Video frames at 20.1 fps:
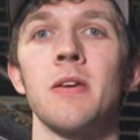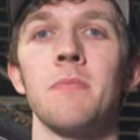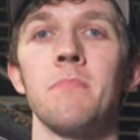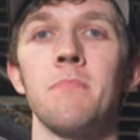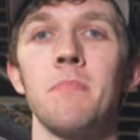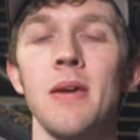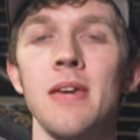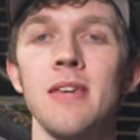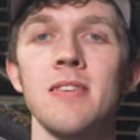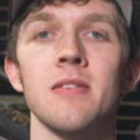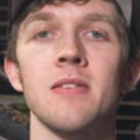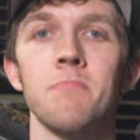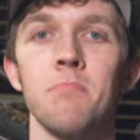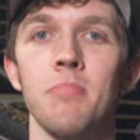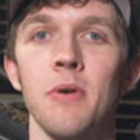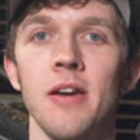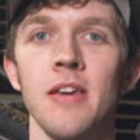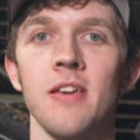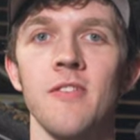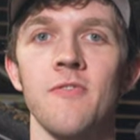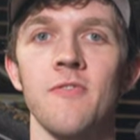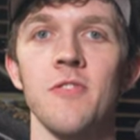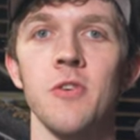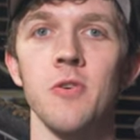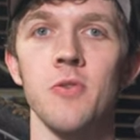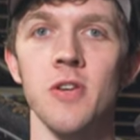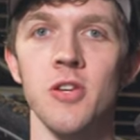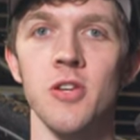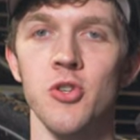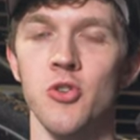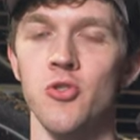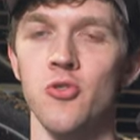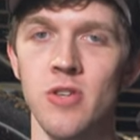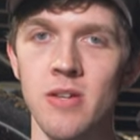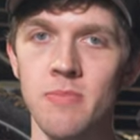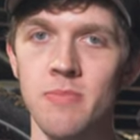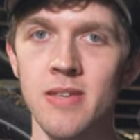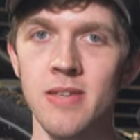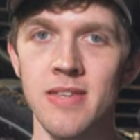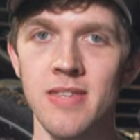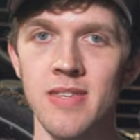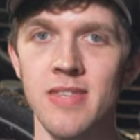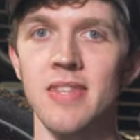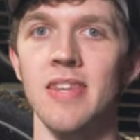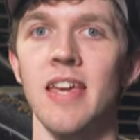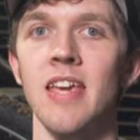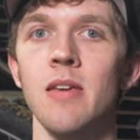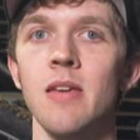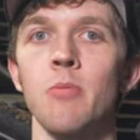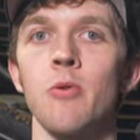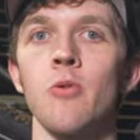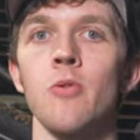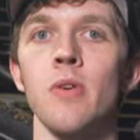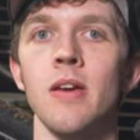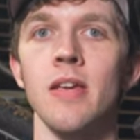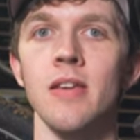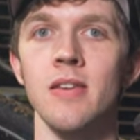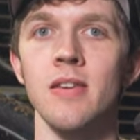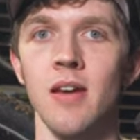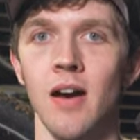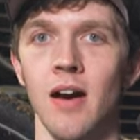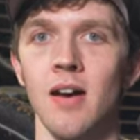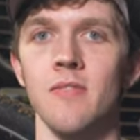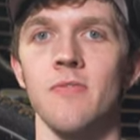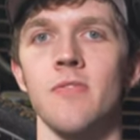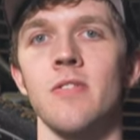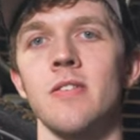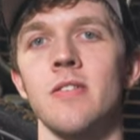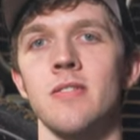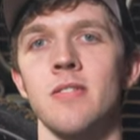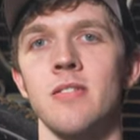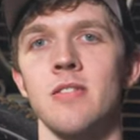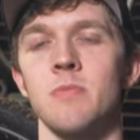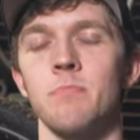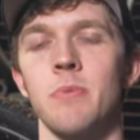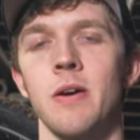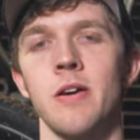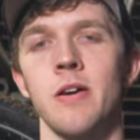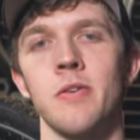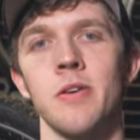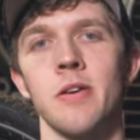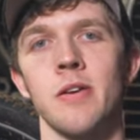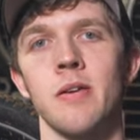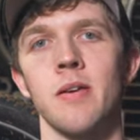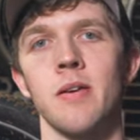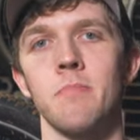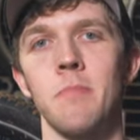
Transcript: It makes a bike feel extremely stable and confidence inspiring.